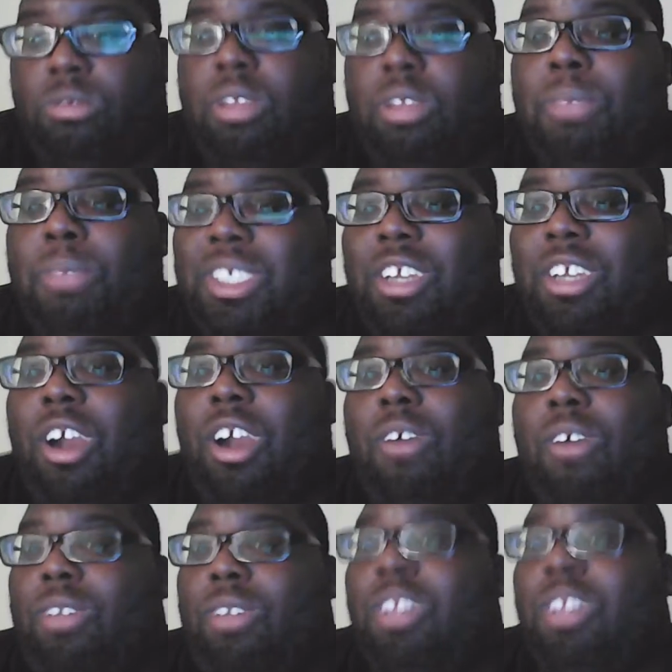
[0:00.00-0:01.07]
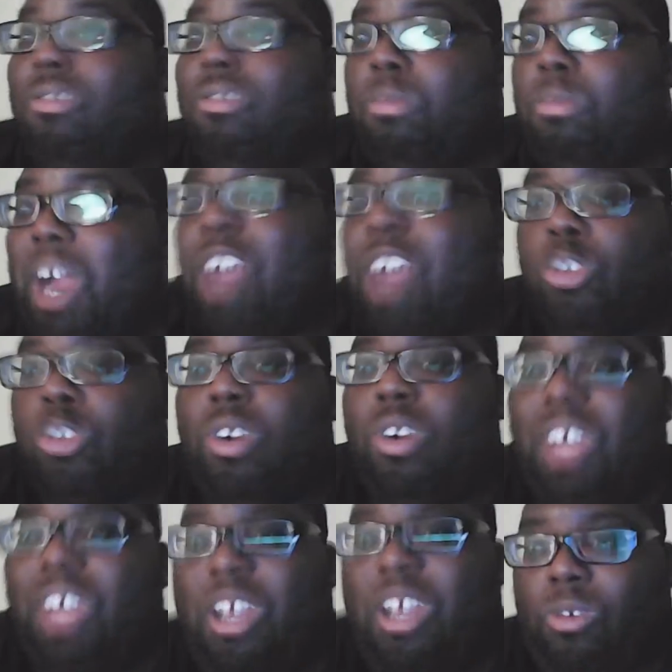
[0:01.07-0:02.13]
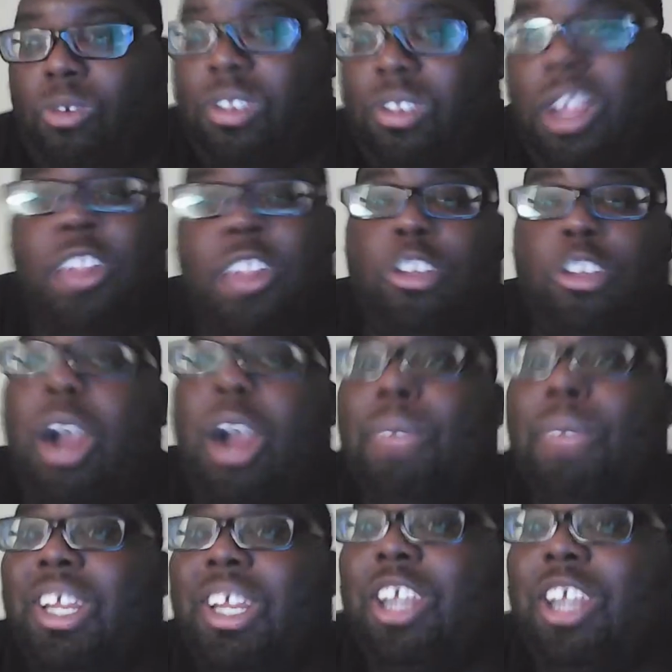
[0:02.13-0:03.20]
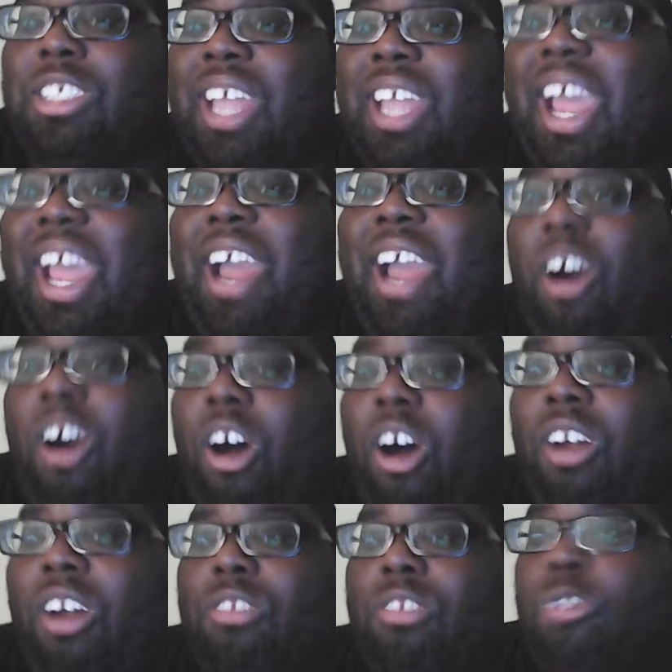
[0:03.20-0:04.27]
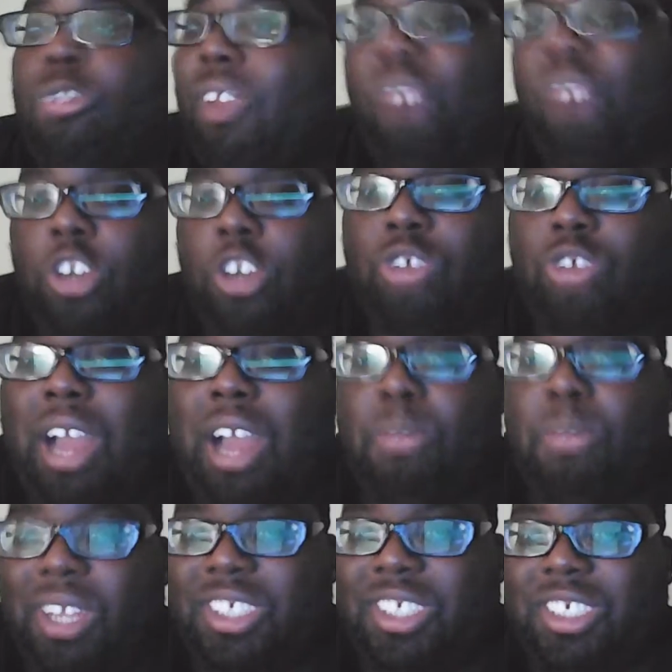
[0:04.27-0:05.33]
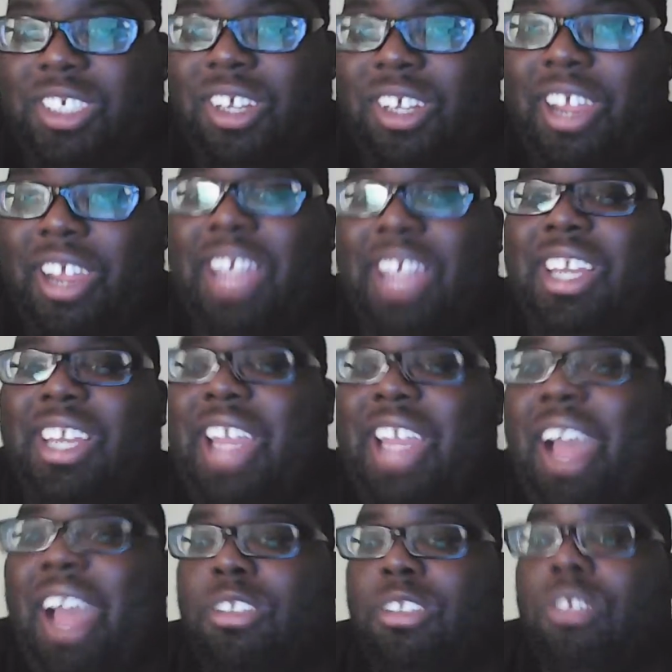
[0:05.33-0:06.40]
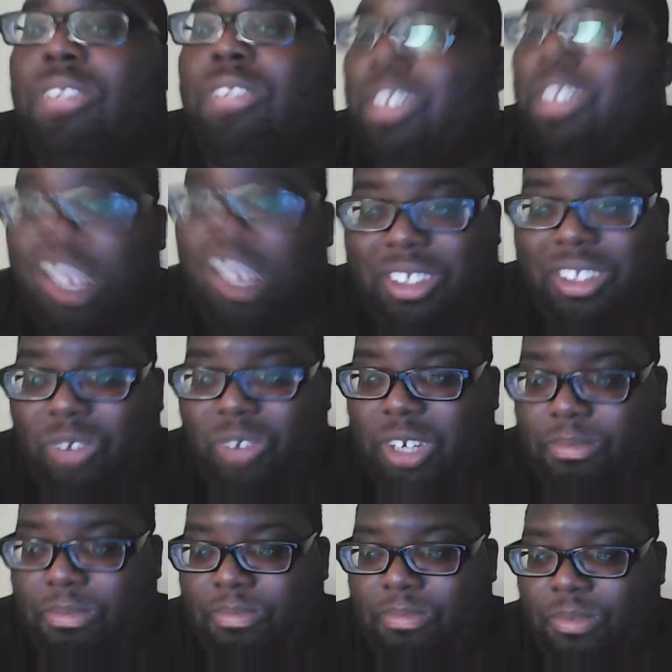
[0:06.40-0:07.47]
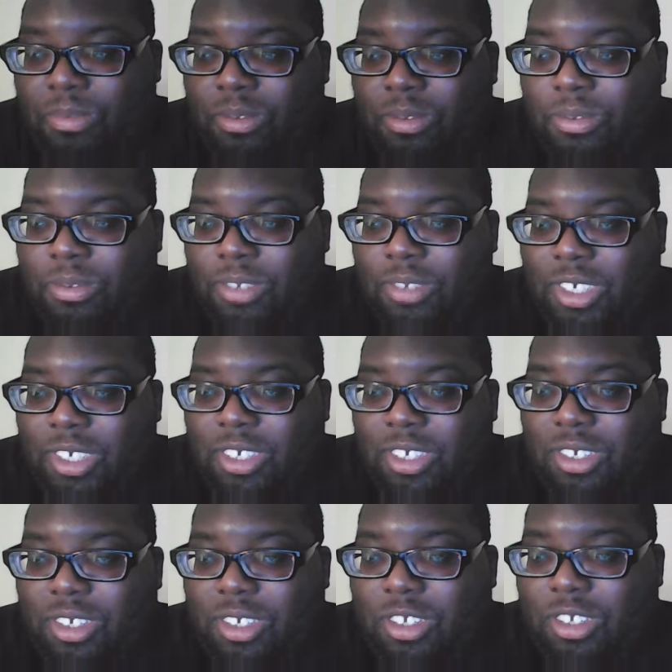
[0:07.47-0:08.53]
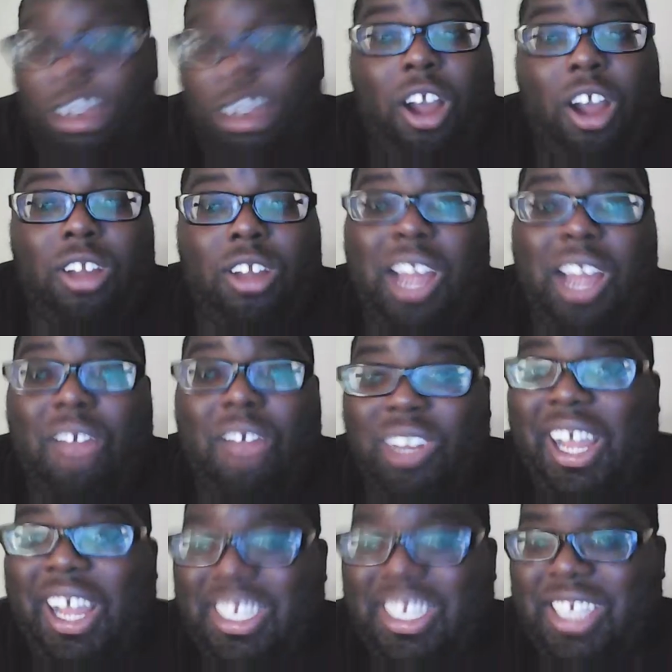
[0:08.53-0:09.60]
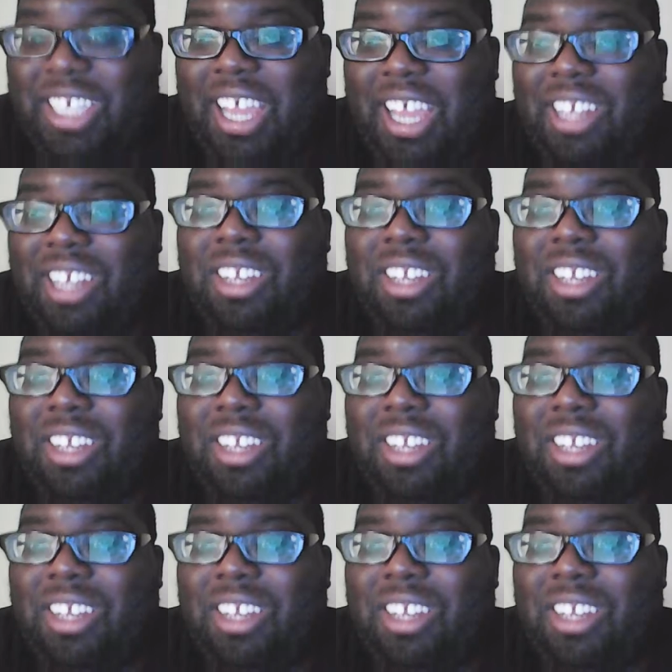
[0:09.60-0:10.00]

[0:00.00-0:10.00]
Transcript: Let me tell y'all, Cleveland Browns were another one. You know how many years they had all three first round picks and did absolutely nothing with them? Y'all not realize that?